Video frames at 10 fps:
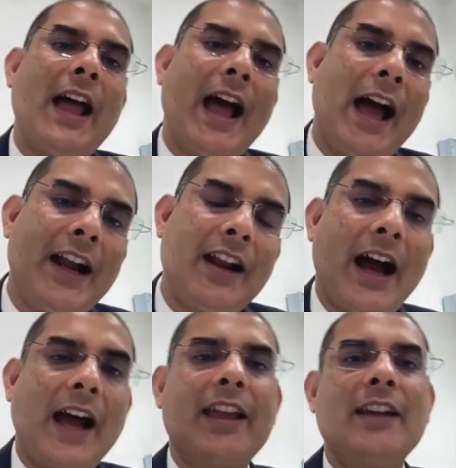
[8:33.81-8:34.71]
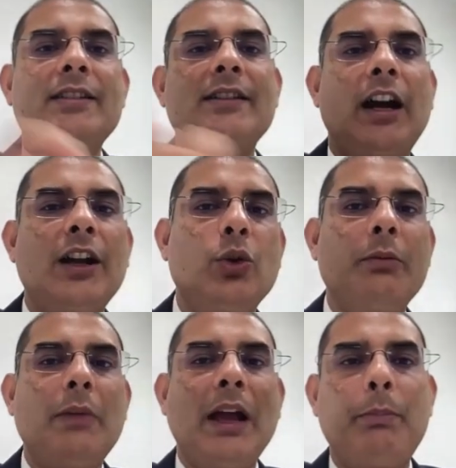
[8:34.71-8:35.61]
and I can start doing
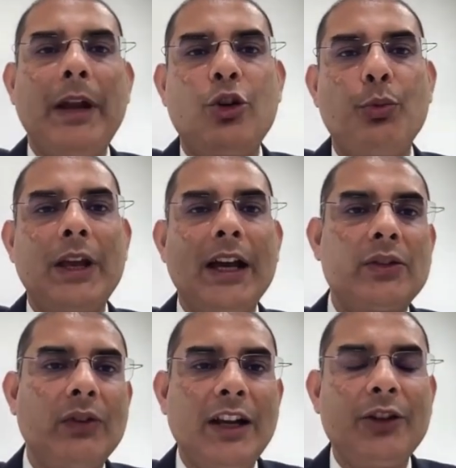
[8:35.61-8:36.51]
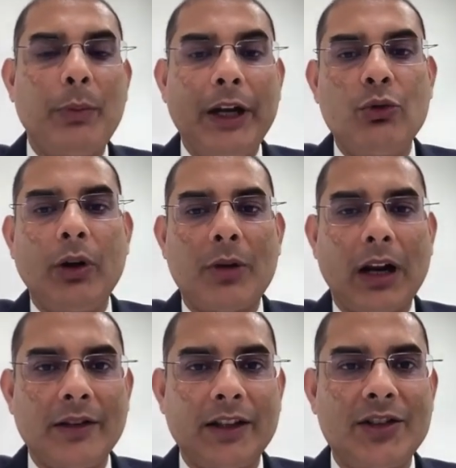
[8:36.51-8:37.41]
my P2P as well as P2M
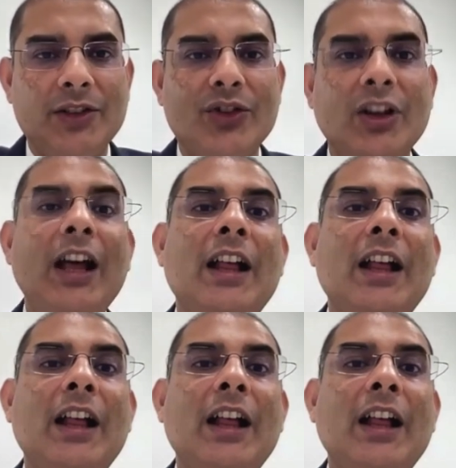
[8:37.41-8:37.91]
transactions.